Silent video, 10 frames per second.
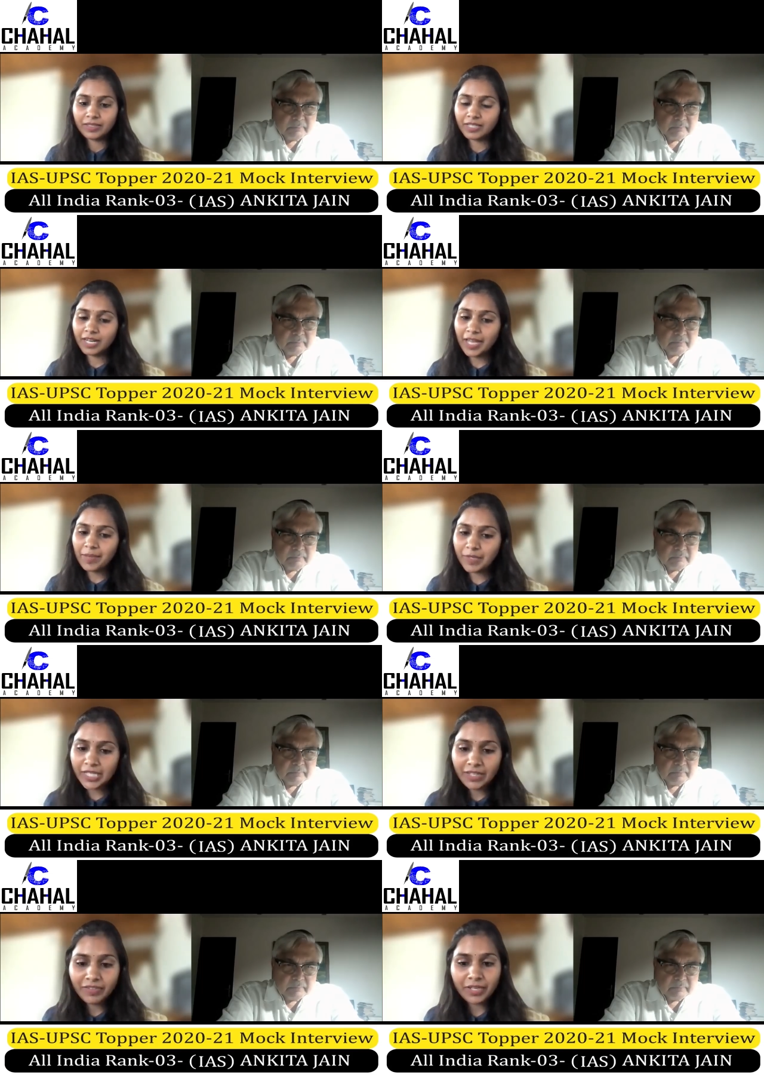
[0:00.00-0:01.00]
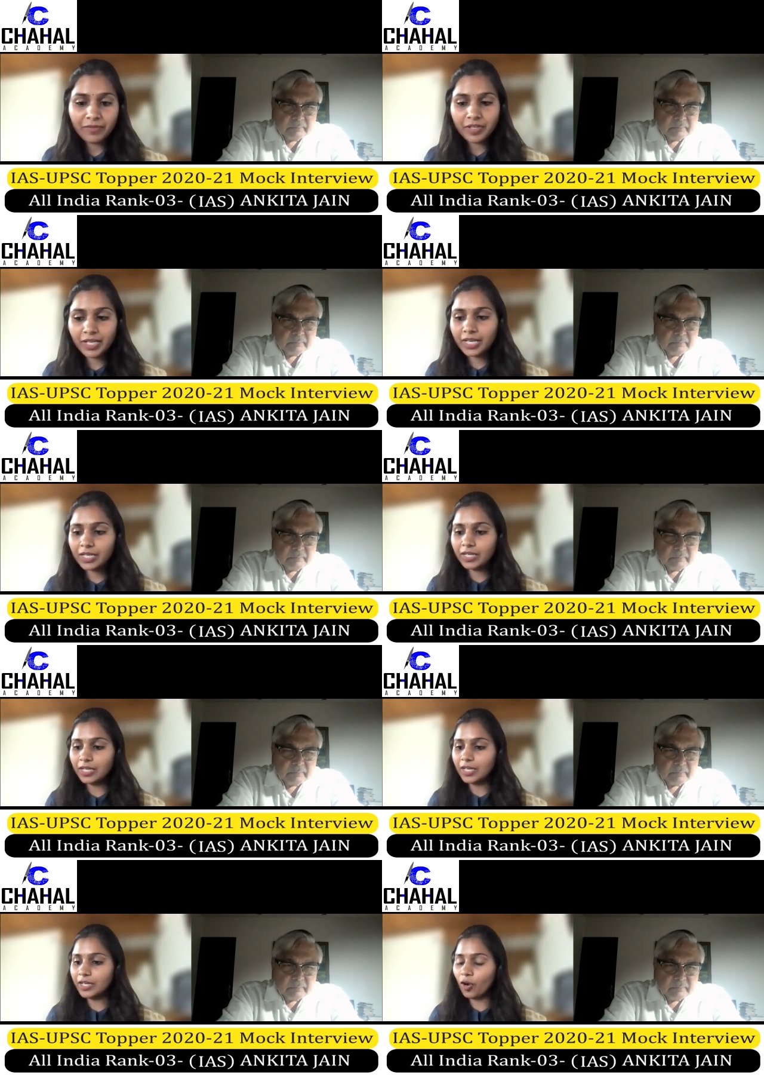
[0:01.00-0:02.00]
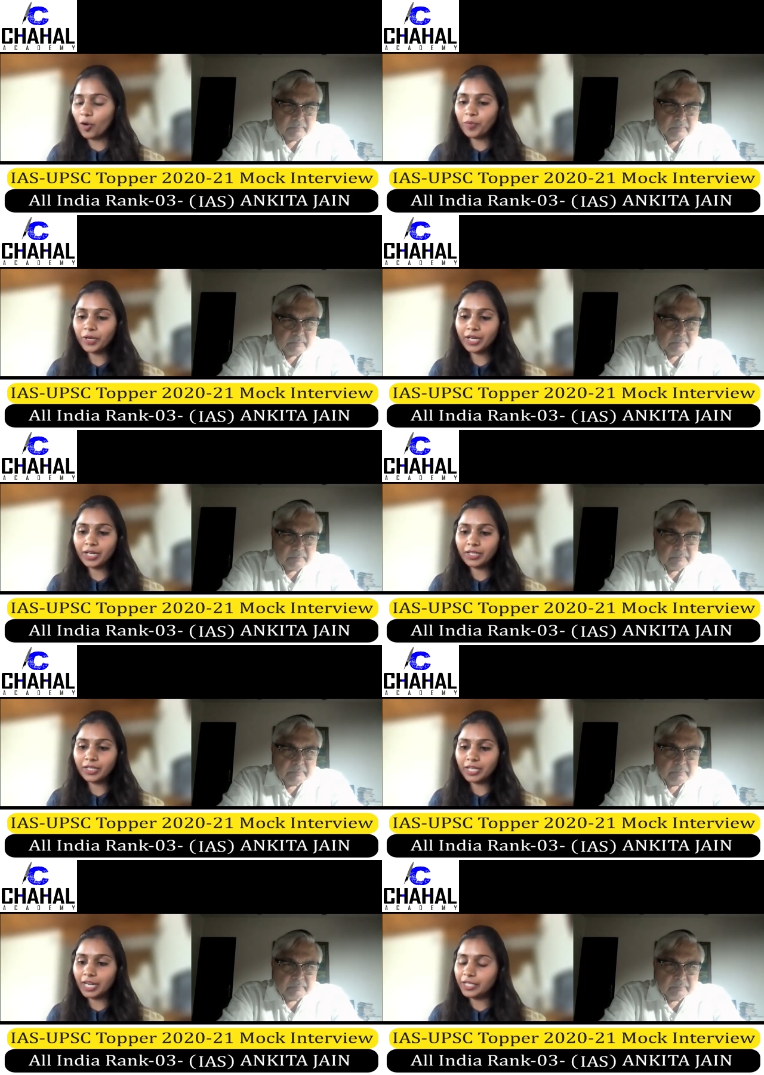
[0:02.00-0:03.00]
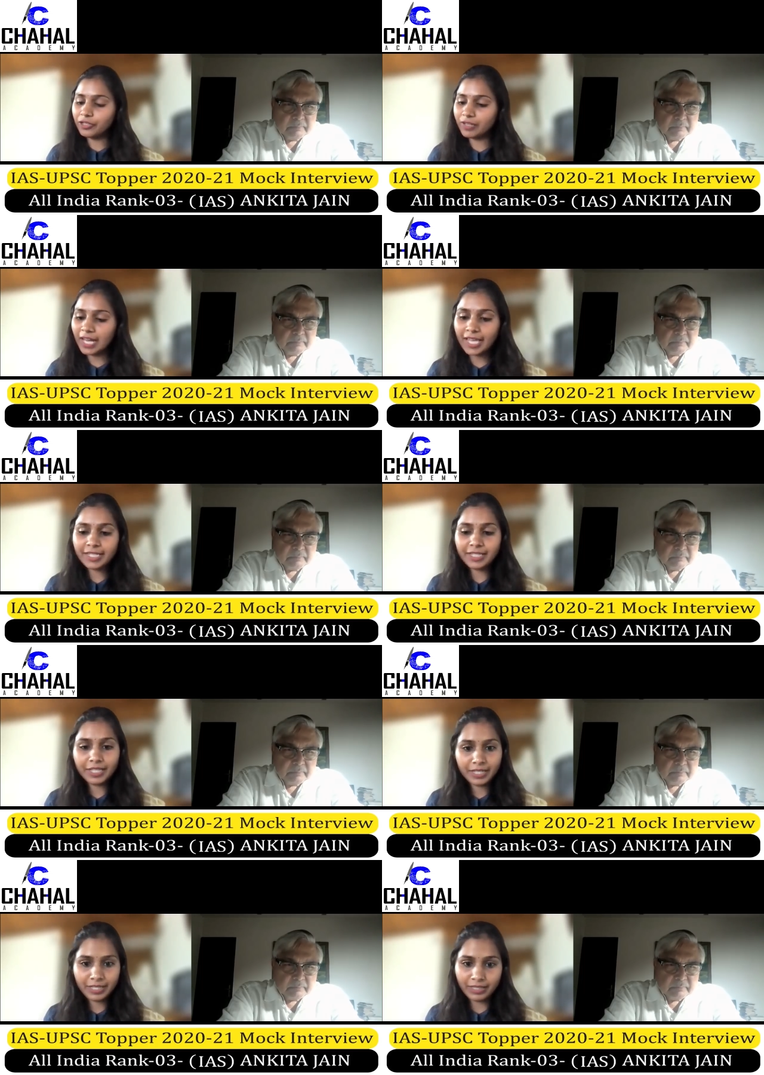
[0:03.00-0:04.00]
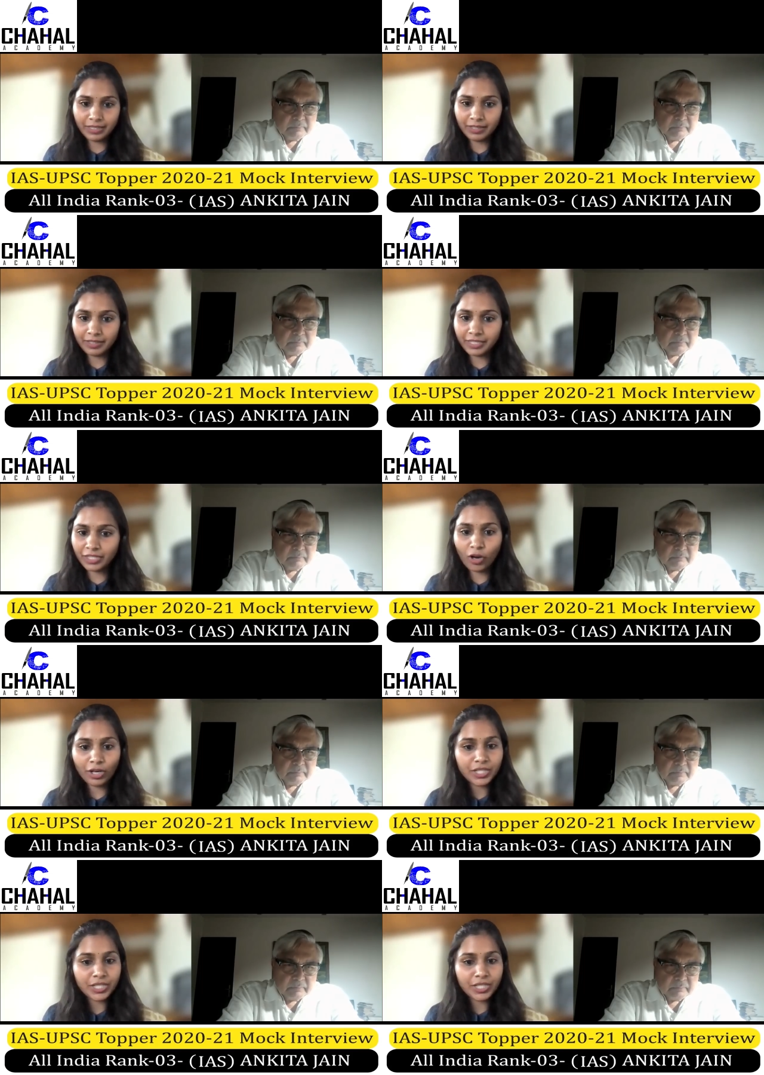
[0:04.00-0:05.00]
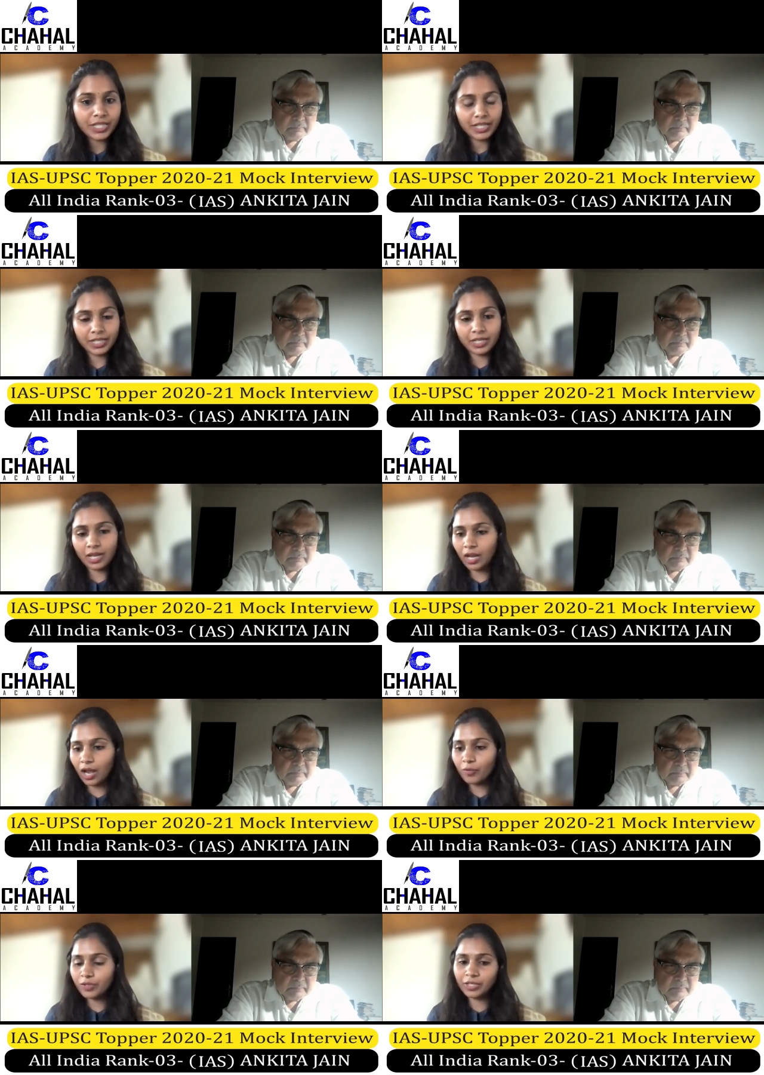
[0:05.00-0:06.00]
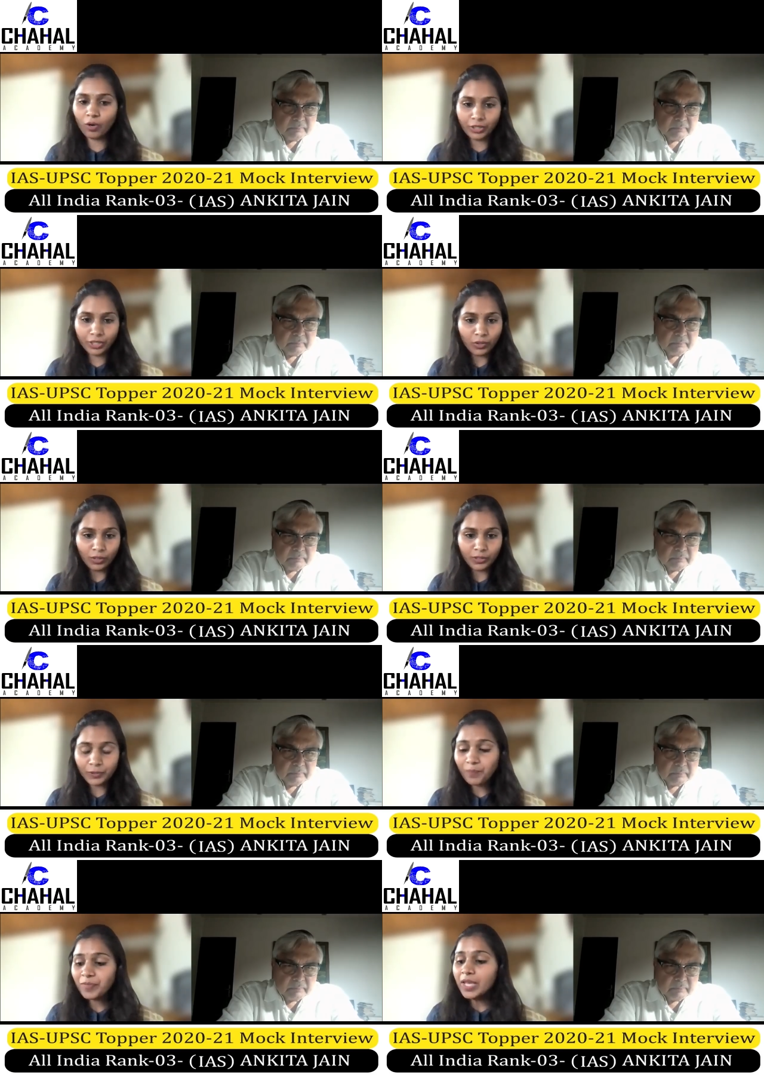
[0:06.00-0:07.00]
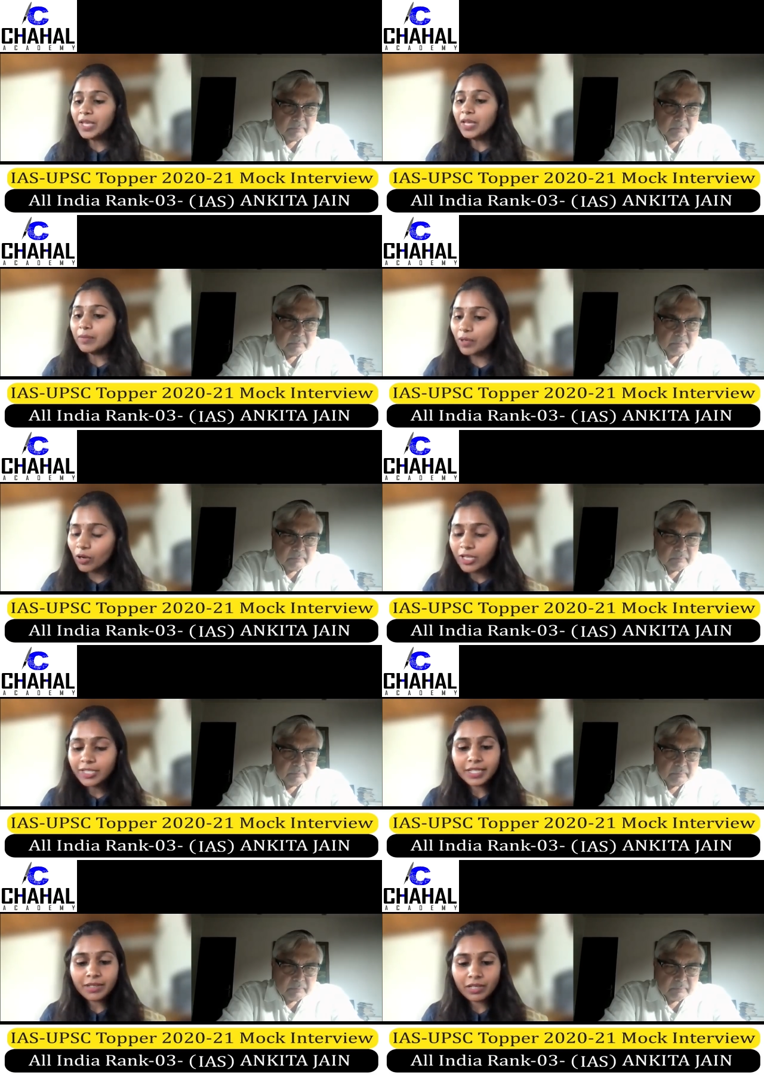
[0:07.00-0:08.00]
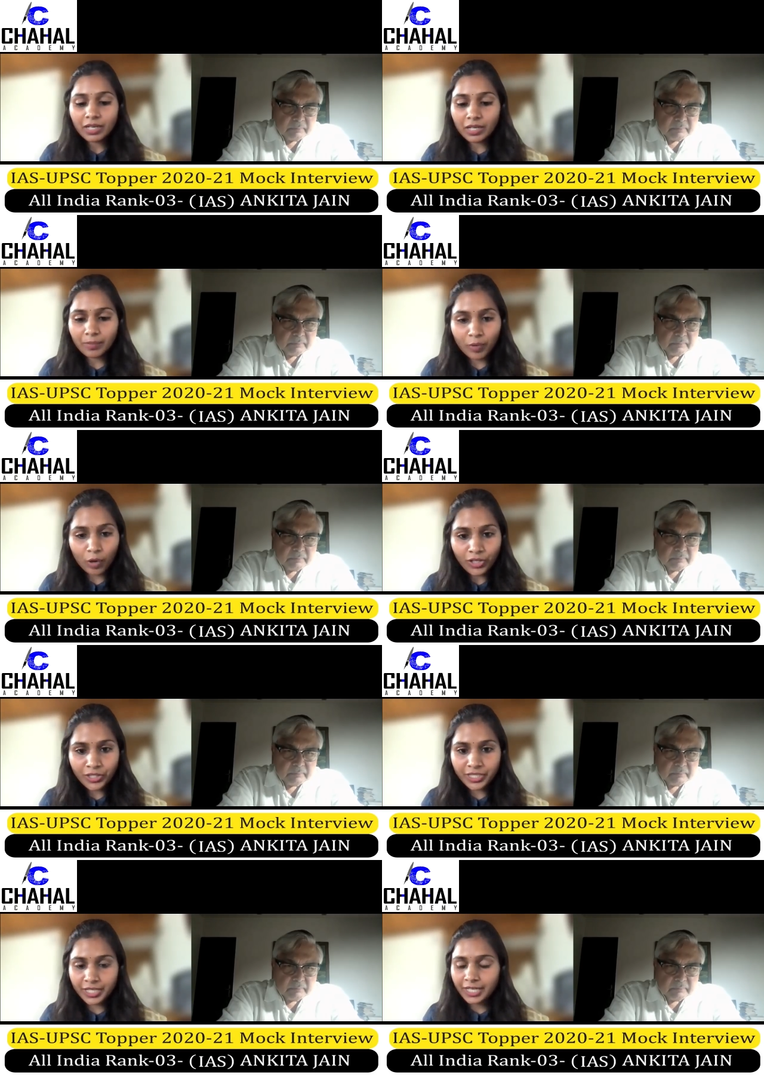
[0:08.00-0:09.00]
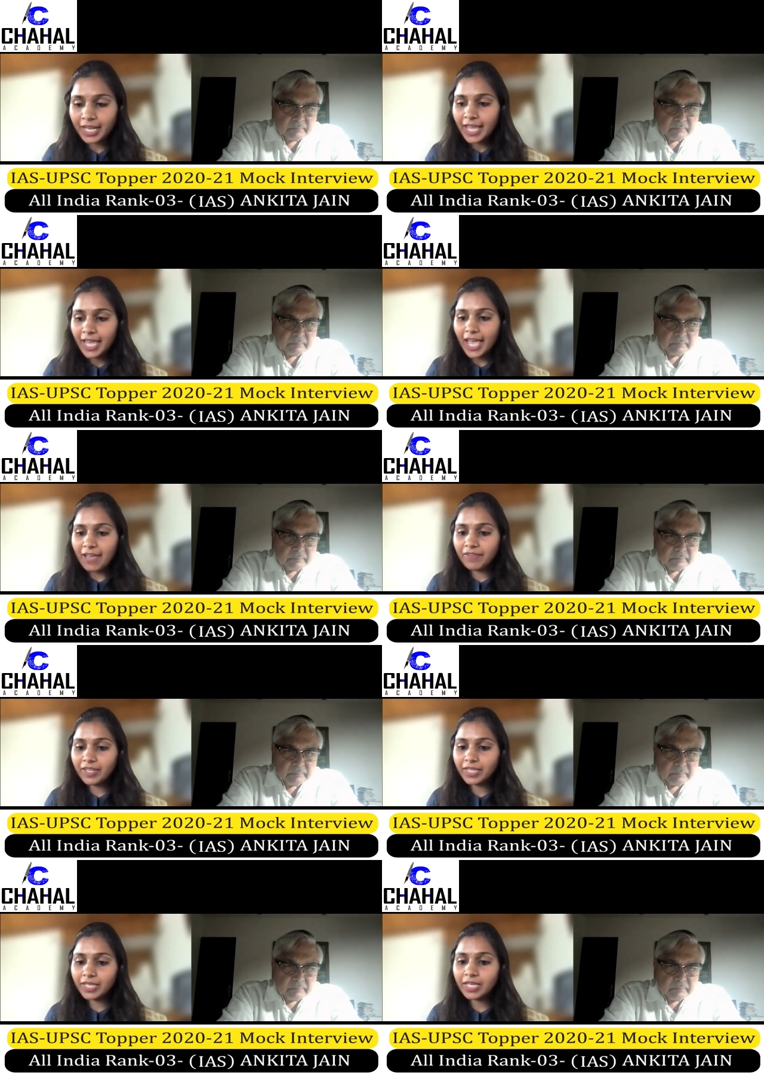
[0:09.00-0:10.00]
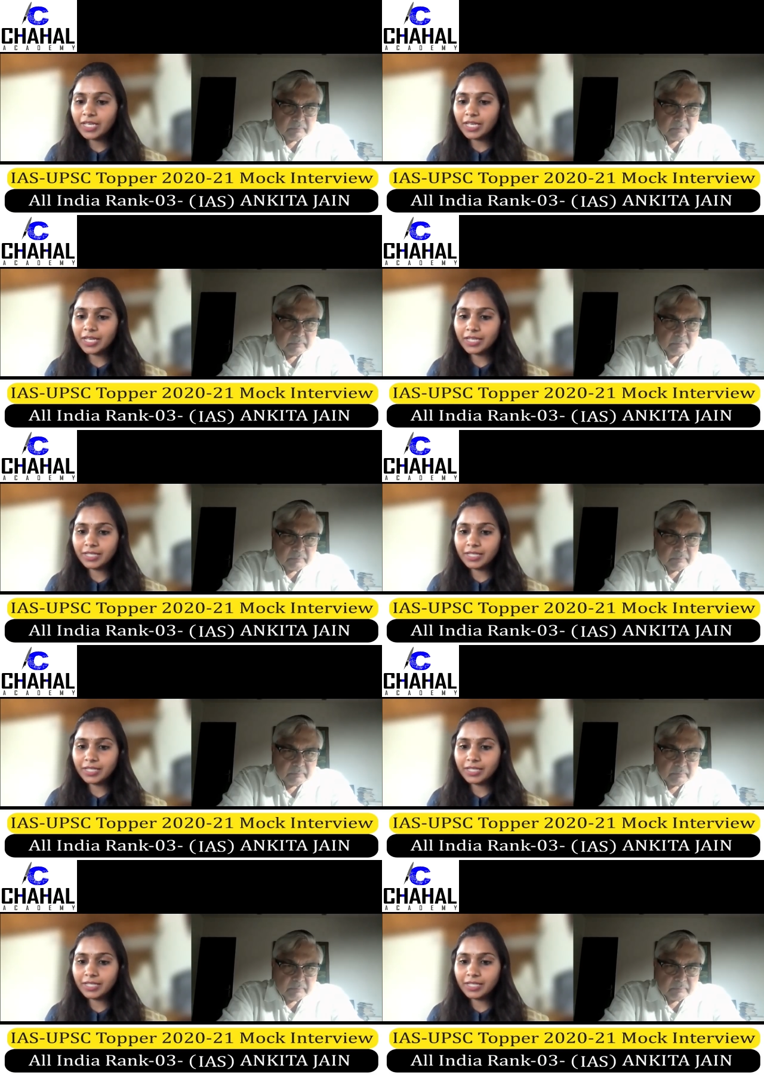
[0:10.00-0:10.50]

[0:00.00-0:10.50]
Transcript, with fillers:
Speaker 1: sir i believe that we can incorporate and utilize this uh, technology in accounts and audit also because in uh, blockchain everything is